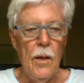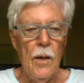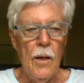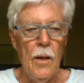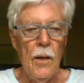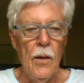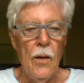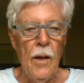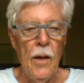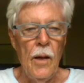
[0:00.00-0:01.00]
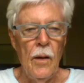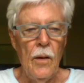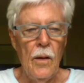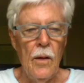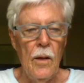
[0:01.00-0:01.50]
Okay.
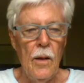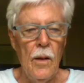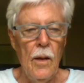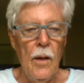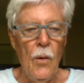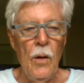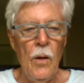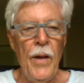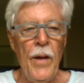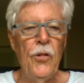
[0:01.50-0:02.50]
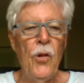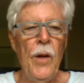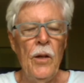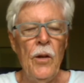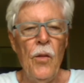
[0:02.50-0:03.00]
Well, in fact, let's go down
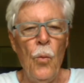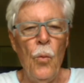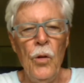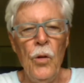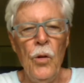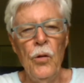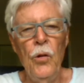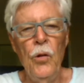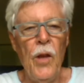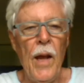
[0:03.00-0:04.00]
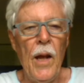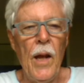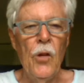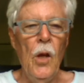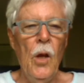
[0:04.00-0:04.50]
to let's not use the ads.
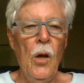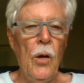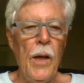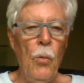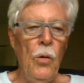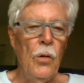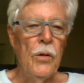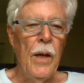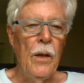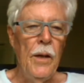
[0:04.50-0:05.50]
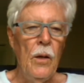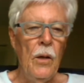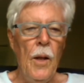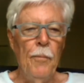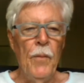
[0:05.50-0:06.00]
Okay, we'll look down here.
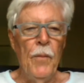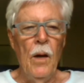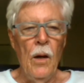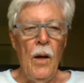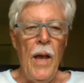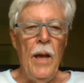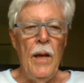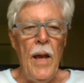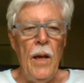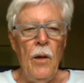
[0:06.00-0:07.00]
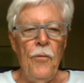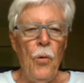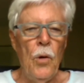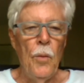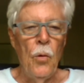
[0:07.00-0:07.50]
AA
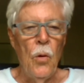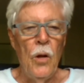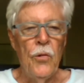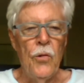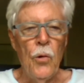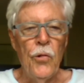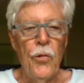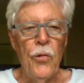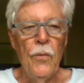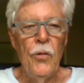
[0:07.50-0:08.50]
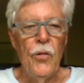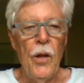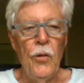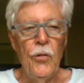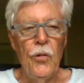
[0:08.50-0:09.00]
Affordable Garage Door Service
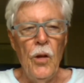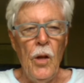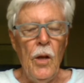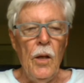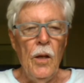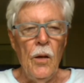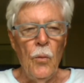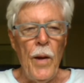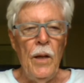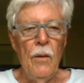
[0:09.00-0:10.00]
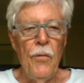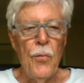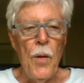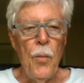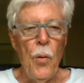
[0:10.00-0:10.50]
has a rating of
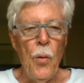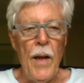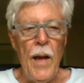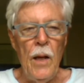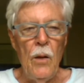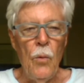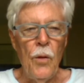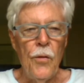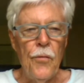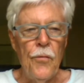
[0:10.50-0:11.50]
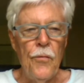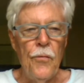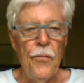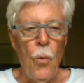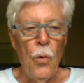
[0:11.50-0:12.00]
3.8 with
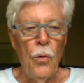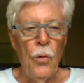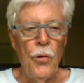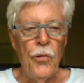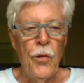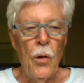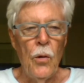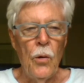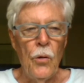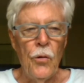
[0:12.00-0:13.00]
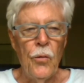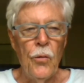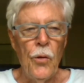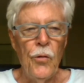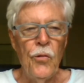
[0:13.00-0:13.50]
4 stars with
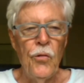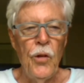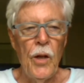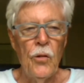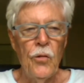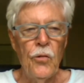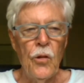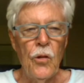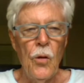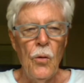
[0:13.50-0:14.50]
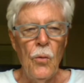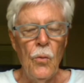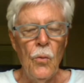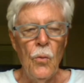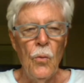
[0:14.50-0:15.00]
six
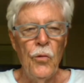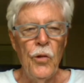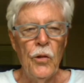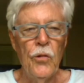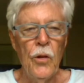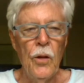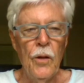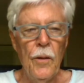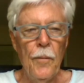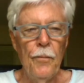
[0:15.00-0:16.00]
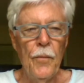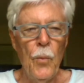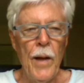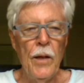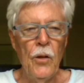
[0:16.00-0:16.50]

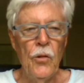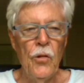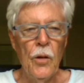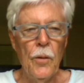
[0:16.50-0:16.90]
ratings here.